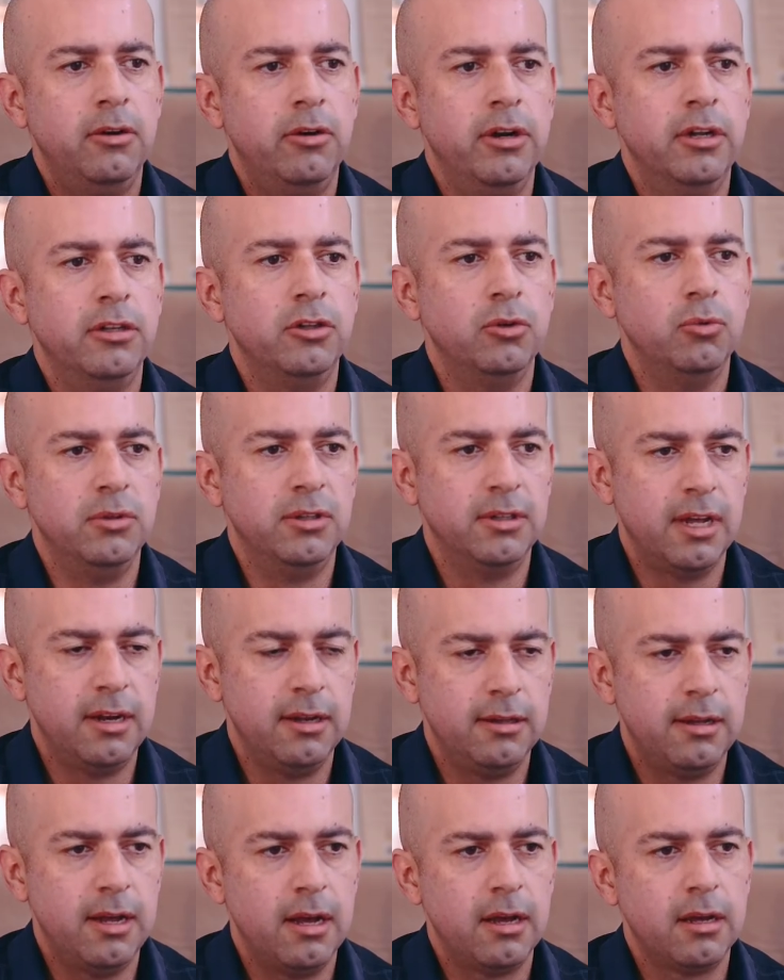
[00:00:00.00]
during a suicide
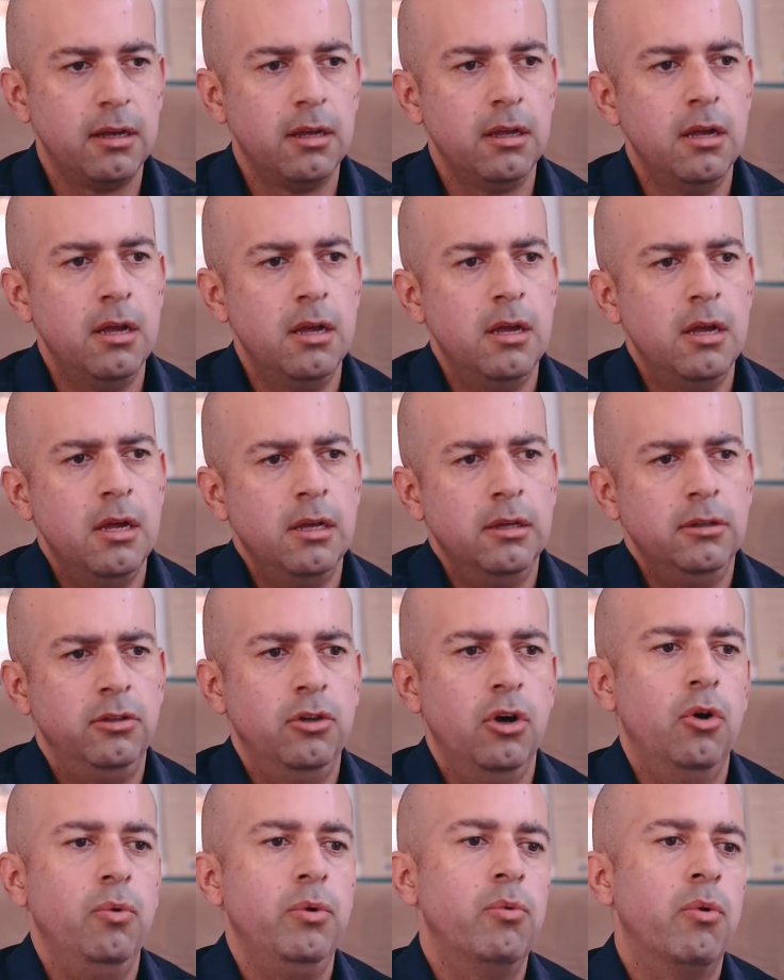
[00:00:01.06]
attack.
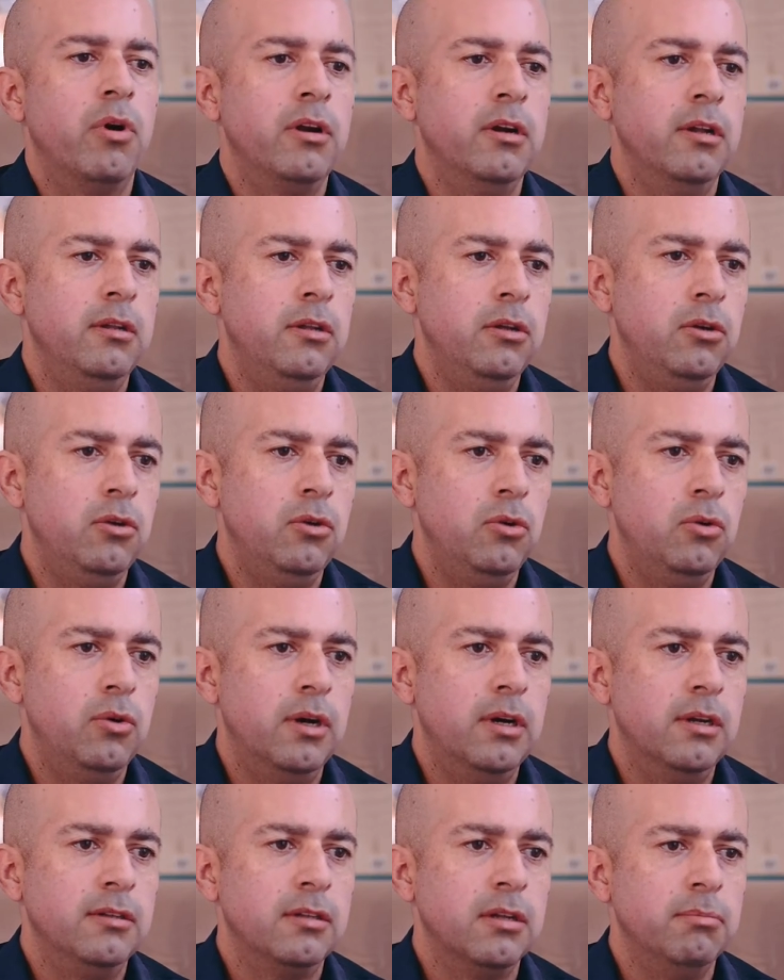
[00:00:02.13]
So we wanted to
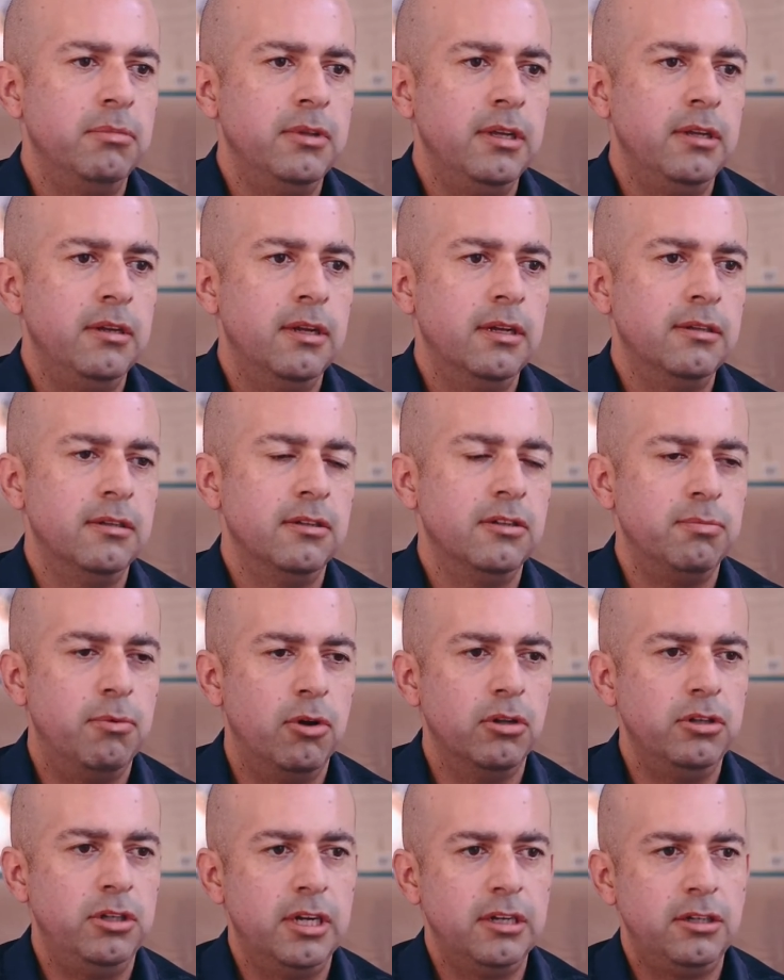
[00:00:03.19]
do something as a
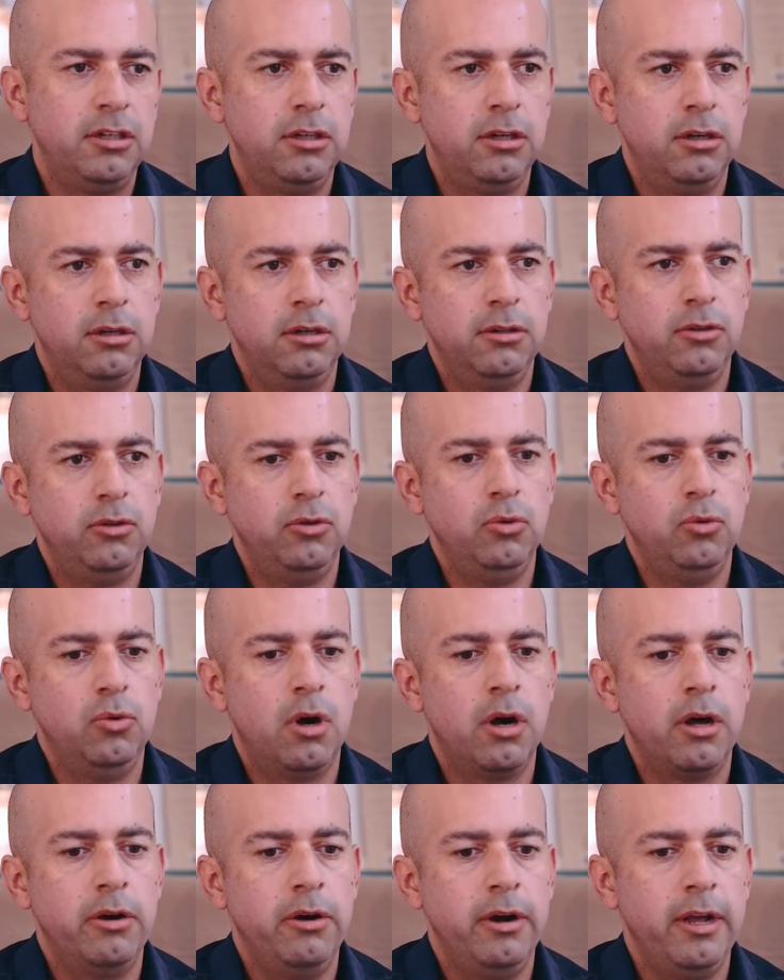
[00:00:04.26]
small gesture to
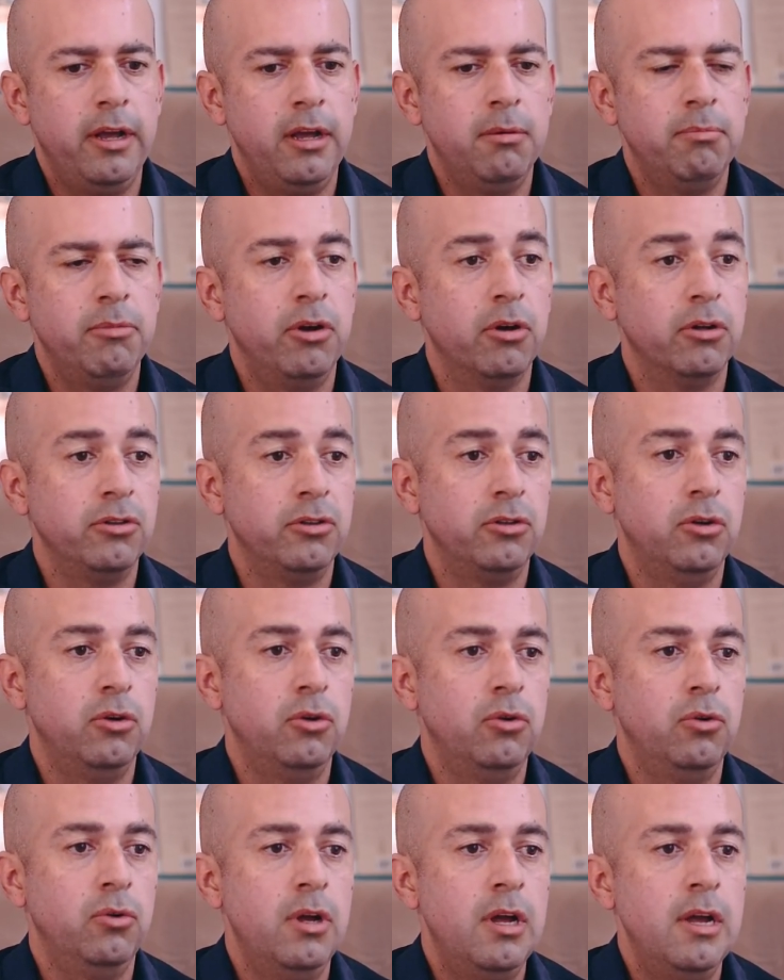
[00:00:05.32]
honor him, but
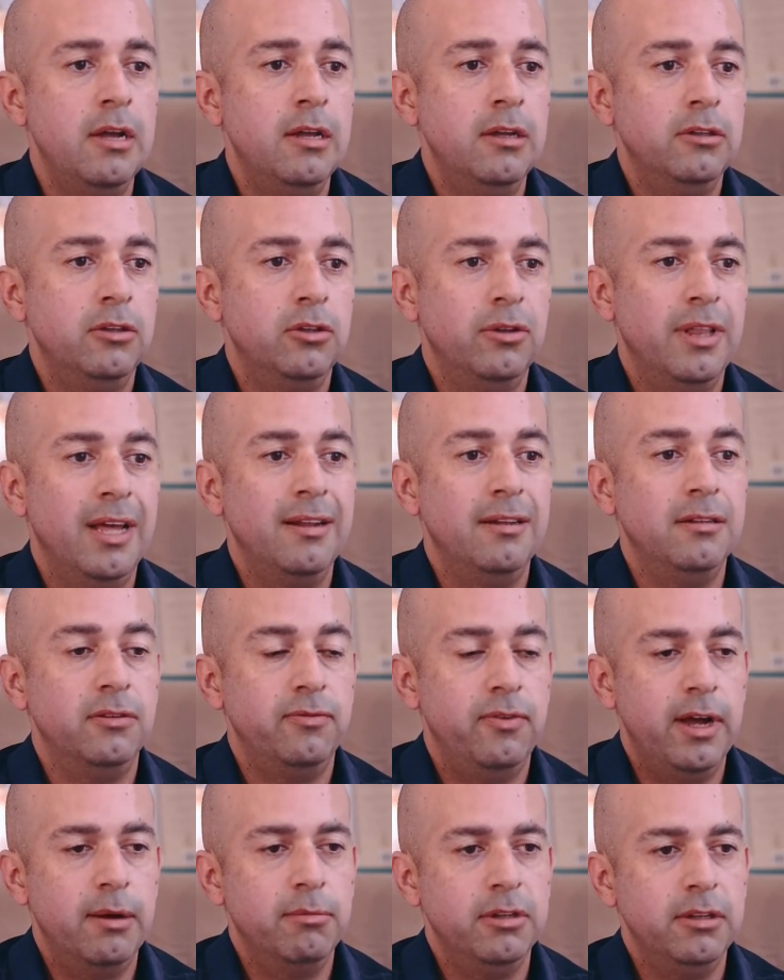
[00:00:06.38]
also so that his
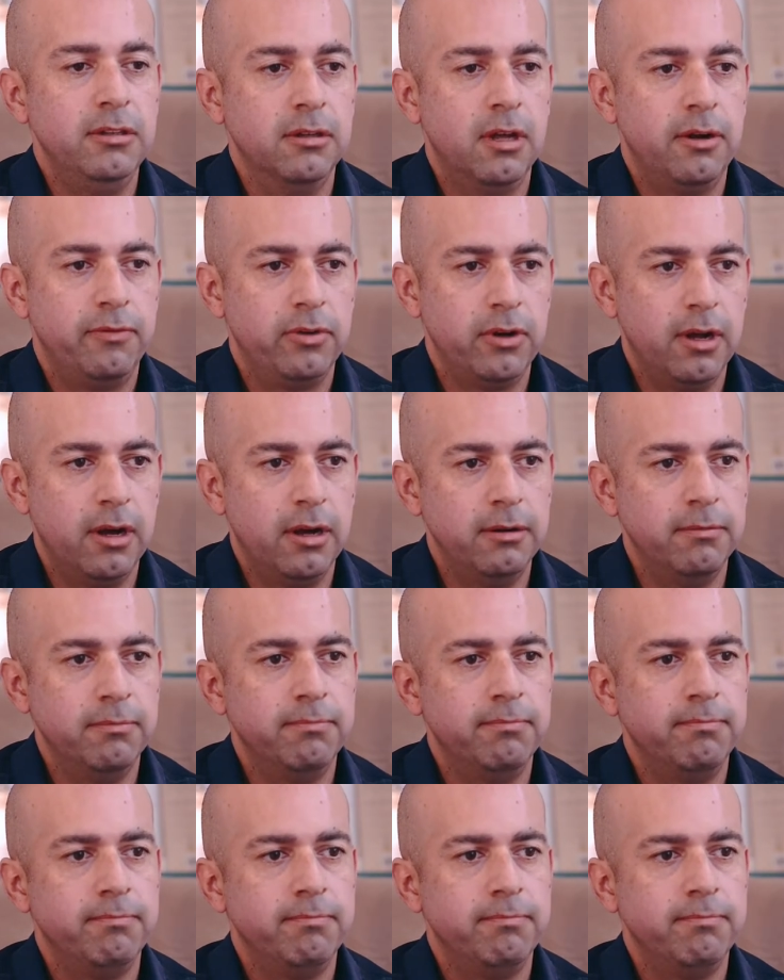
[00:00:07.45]
family is not forgotten.